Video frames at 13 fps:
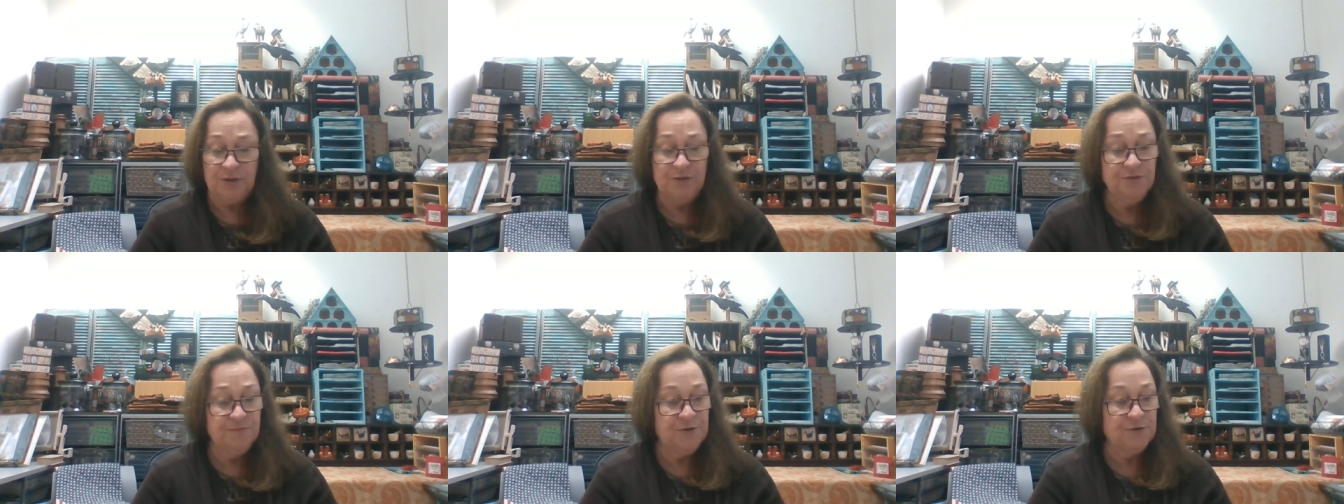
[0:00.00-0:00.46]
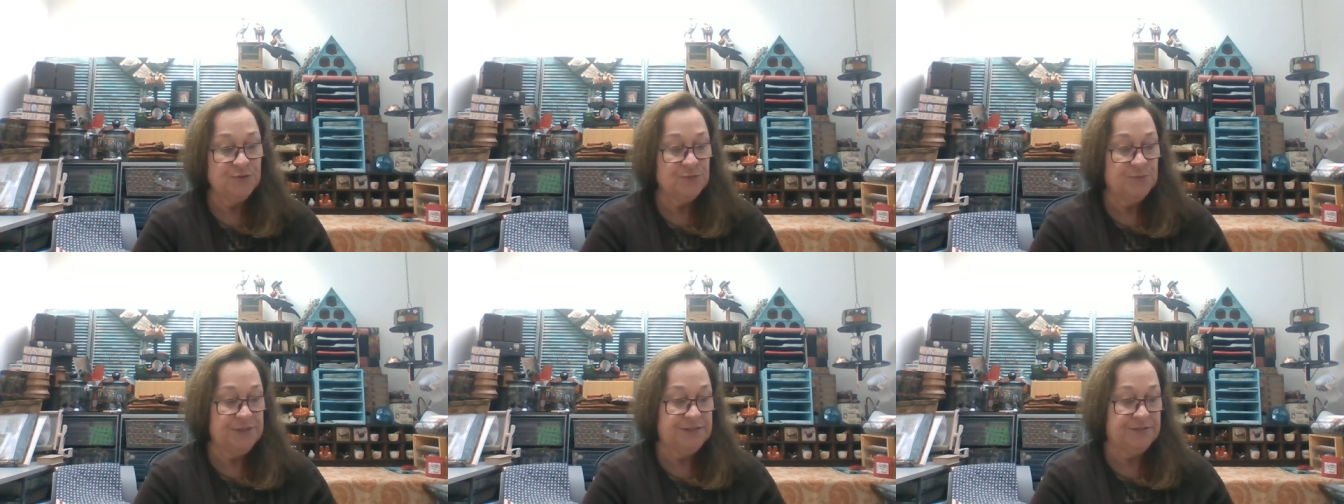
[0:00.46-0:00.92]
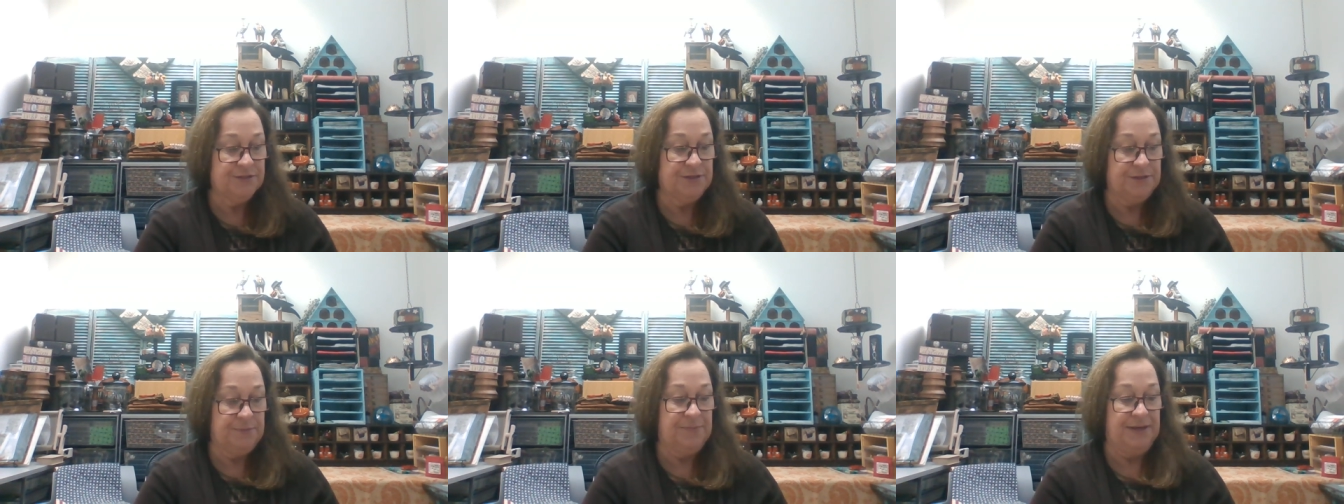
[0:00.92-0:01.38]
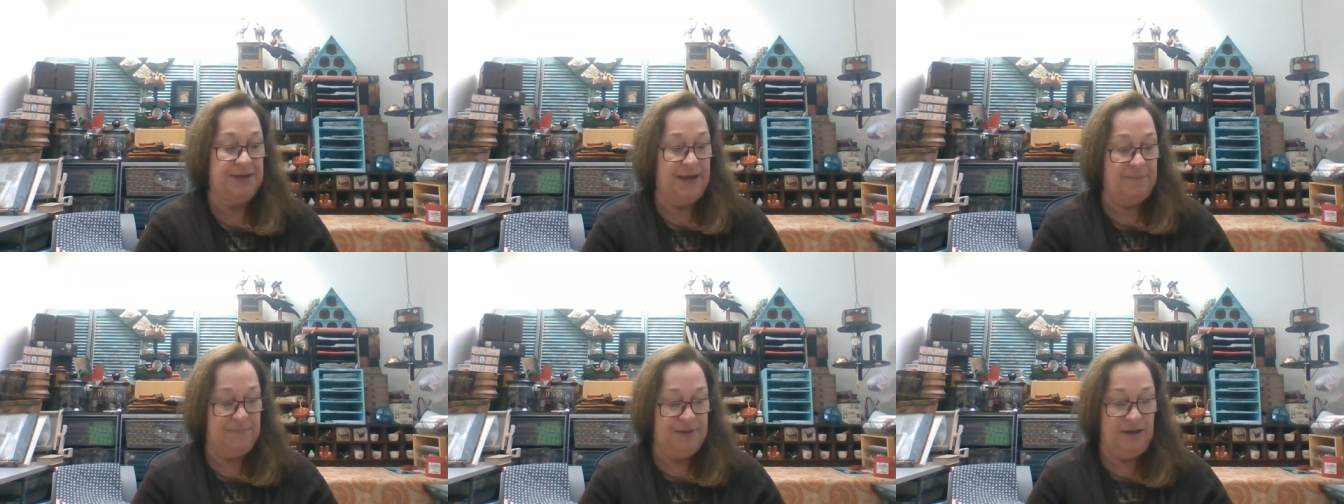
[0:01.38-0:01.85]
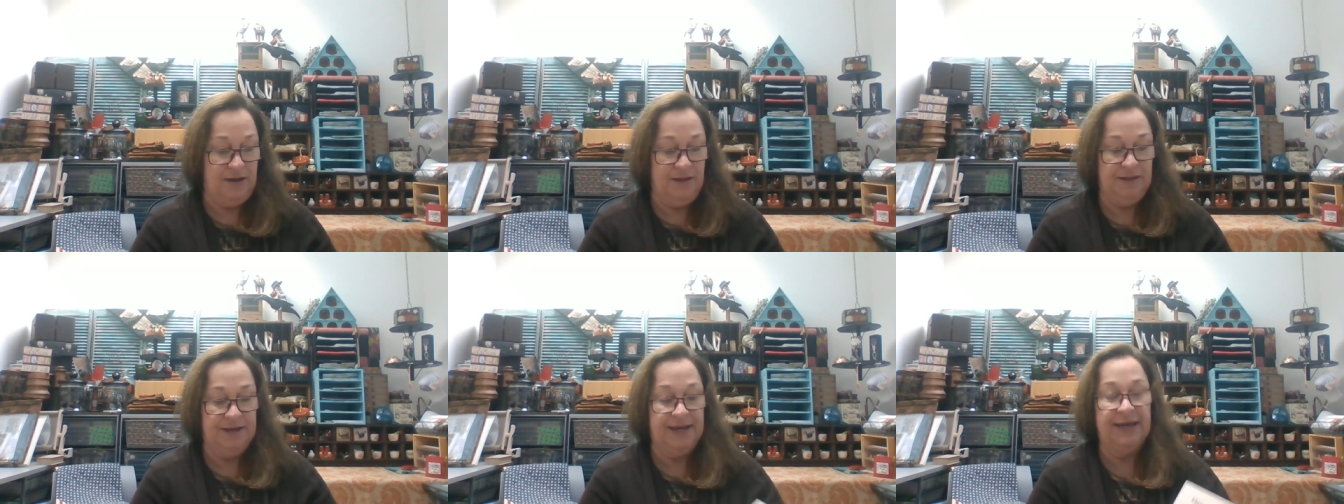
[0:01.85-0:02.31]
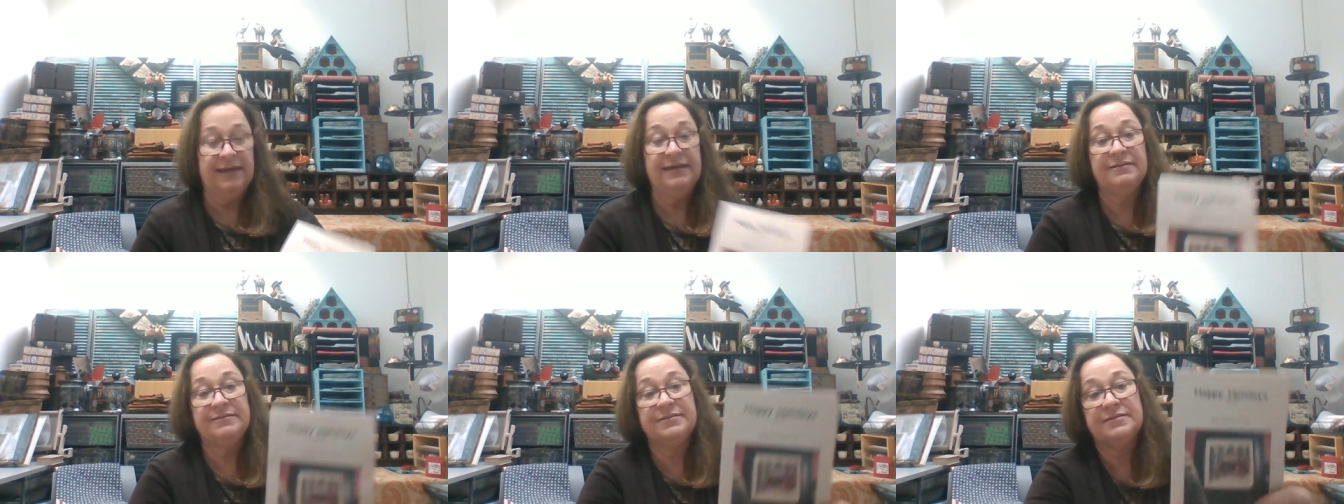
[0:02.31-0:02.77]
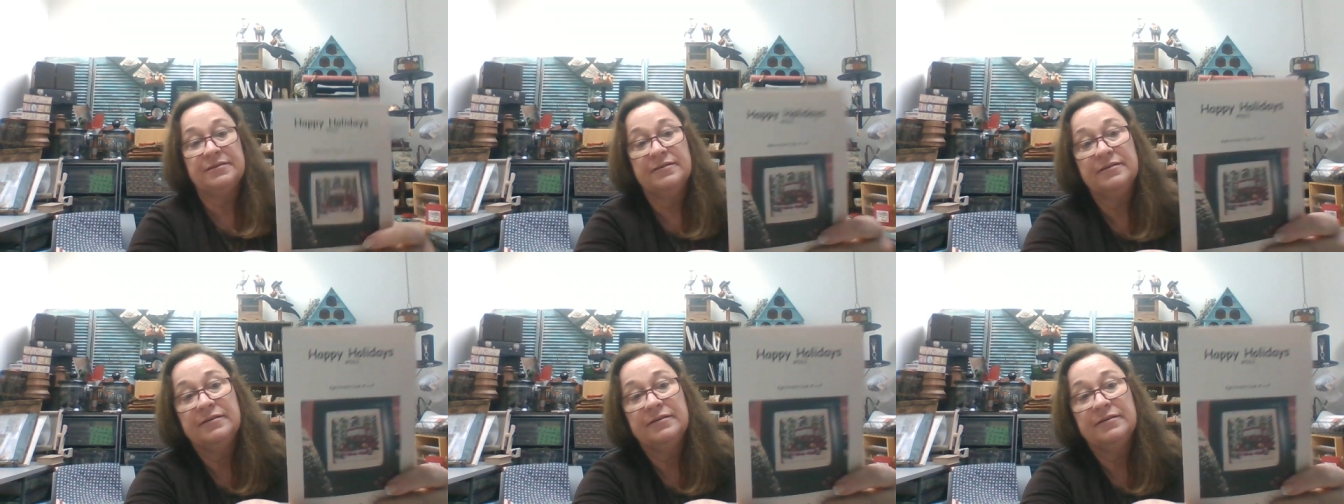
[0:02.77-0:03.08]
the first one is going to be Happy Holidays.